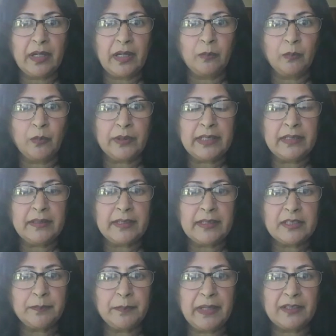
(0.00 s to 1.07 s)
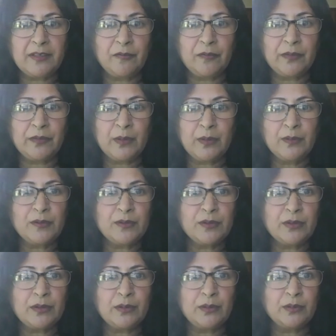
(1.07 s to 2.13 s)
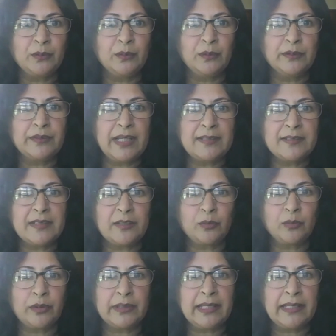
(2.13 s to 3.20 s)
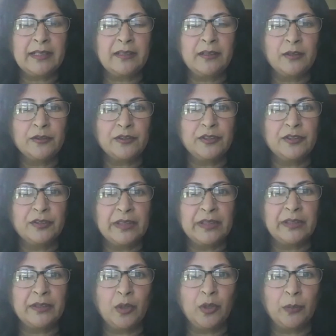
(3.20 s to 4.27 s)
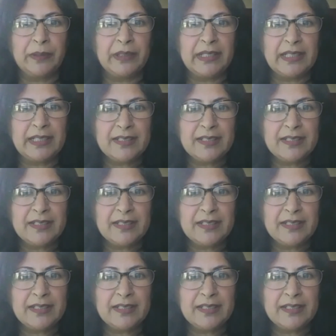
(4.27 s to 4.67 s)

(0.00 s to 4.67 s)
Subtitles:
What can they expect for those schools as we're getting closer to their opening?